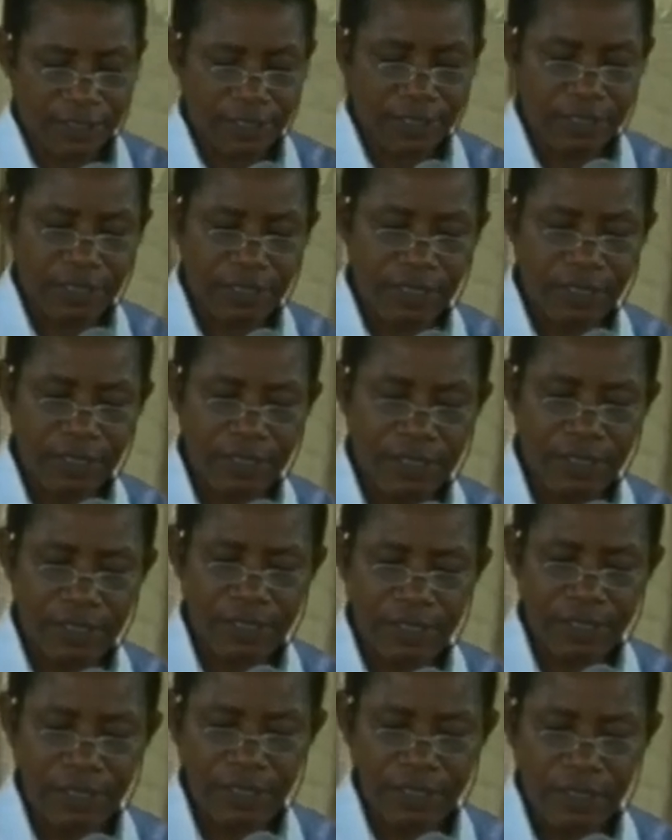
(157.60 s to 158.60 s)

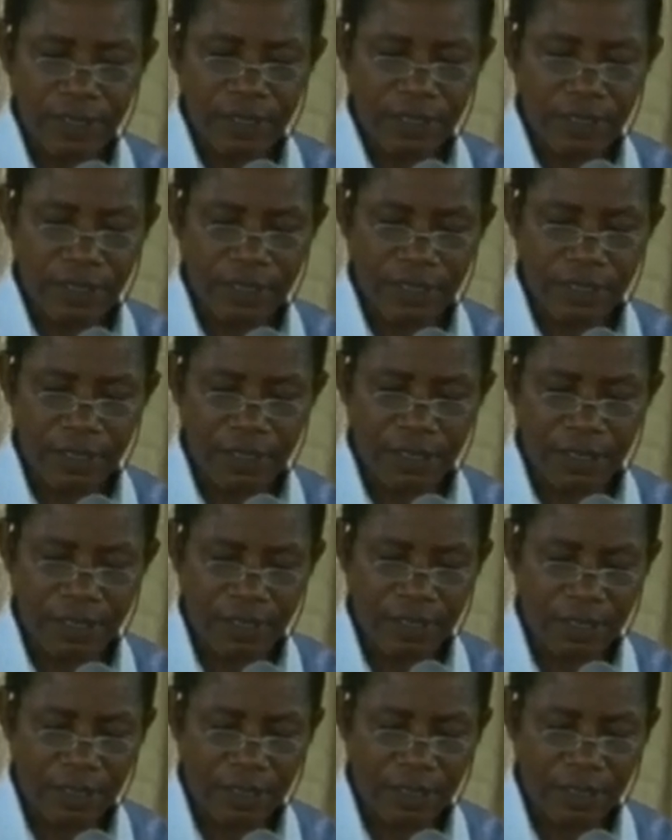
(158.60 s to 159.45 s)
Nothing is said.